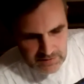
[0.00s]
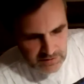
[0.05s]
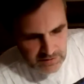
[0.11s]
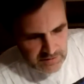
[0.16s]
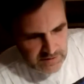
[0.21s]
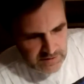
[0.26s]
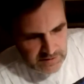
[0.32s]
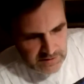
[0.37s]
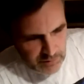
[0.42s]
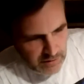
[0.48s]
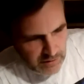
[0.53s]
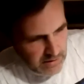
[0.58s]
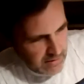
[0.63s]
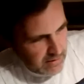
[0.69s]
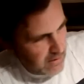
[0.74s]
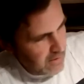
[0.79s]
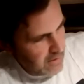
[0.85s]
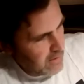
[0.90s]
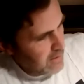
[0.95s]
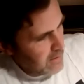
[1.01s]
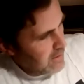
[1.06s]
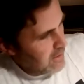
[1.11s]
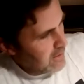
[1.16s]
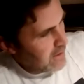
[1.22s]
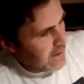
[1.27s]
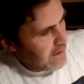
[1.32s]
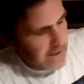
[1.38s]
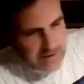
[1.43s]
And there's even a
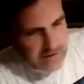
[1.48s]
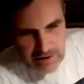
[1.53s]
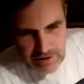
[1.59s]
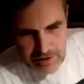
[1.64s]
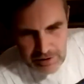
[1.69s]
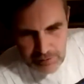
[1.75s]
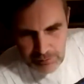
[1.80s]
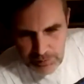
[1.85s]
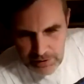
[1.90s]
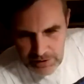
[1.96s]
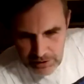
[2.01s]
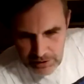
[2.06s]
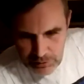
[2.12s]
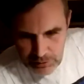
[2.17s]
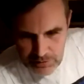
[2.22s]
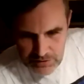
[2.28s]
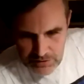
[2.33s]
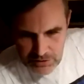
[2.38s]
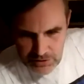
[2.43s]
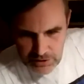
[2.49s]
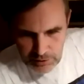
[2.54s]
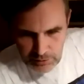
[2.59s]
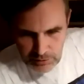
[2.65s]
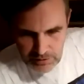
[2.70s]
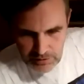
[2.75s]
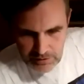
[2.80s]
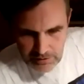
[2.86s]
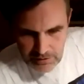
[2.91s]
handy little video to show
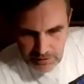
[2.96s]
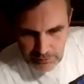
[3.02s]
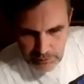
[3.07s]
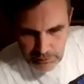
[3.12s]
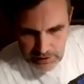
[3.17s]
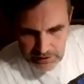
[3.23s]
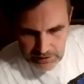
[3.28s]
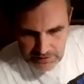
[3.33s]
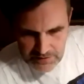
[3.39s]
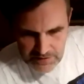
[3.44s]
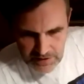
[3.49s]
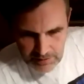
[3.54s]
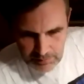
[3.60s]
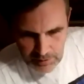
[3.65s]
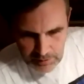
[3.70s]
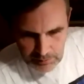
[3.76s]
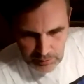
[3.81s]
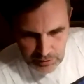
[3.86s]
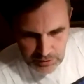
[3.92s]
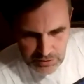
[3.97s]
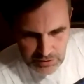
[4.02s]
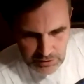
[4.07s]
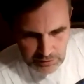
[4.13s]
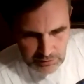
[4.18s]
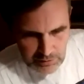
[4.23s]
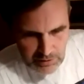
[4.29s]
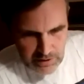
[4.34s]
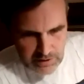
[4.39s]
the final step that I'm going to show
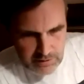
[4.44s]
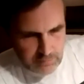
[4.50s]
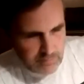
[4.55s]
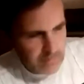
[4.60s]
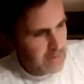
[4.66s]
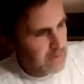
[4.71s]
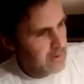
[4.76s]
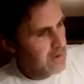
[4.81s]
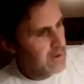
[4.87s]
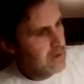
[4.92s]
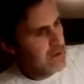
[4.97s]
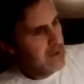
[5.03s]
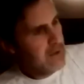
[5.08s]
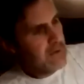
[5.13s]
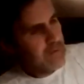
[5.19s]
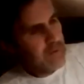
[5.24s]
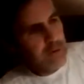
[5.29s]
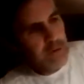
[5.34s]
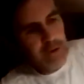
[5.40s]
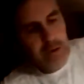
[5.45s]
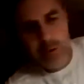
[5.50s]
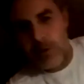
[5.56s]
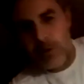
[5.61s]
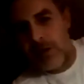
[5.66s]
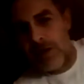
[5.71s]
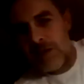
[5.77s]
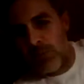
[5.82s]
you now. So you do all this